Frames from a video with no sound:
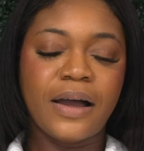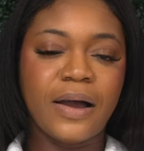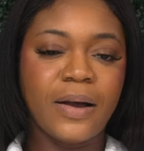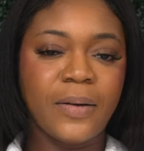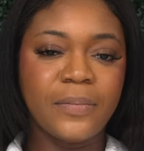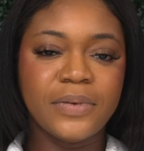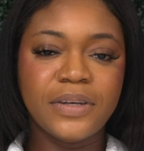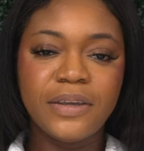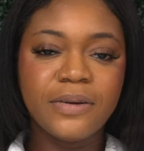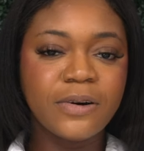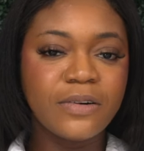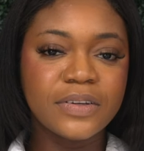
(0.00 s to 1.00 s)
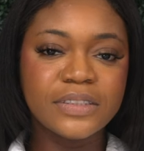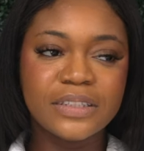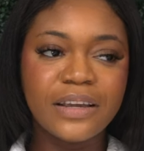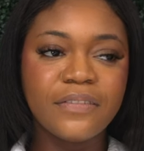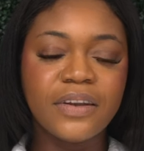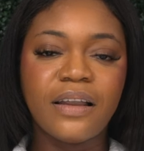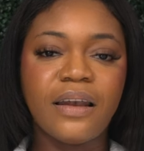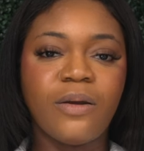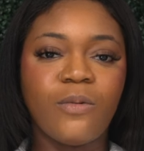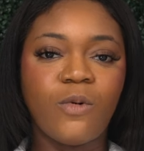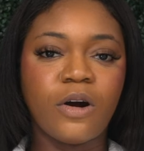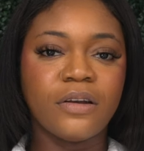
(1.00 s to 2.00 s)
DCOVE is
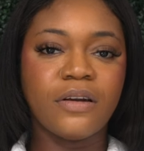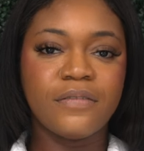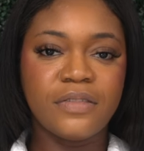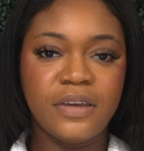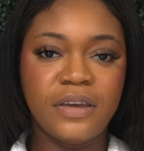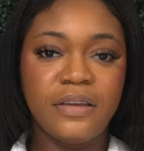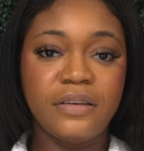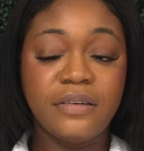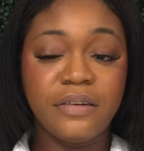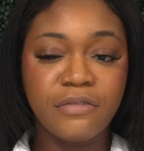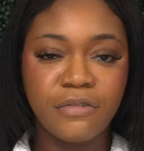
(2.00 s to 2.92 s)
definitely one of the